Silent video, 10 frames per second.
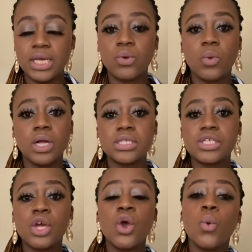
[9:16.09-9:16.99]
and whilst
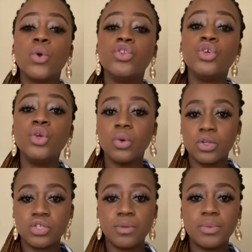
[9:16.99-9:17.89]
what you
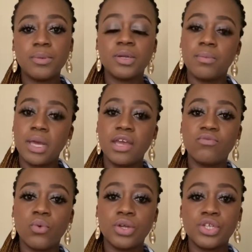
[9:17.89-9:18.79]
want to implement may
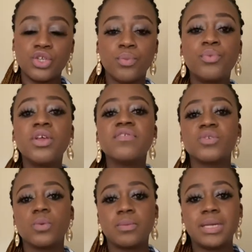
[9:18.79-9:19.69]
have worked in your previous
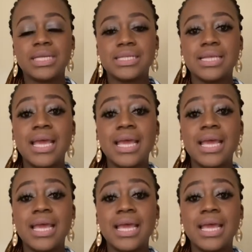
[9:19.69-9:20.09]
workplaces,